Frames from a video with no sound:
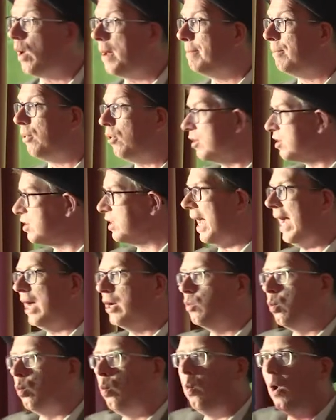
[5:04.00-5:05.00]
one box
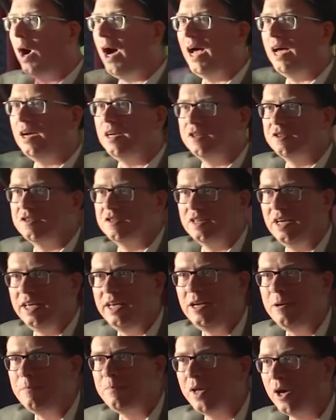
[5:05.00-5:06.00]
and
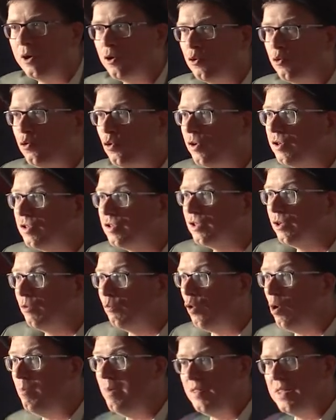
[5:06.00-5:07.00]
wirelessly across the
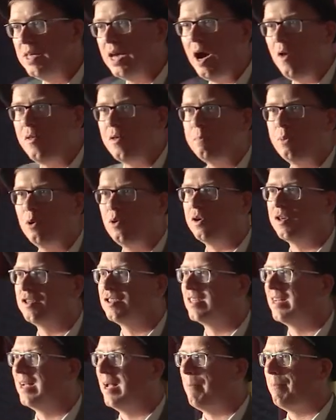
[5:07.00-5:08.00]
room in the other
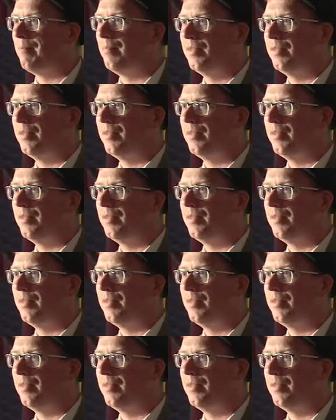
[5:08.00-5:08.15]
box,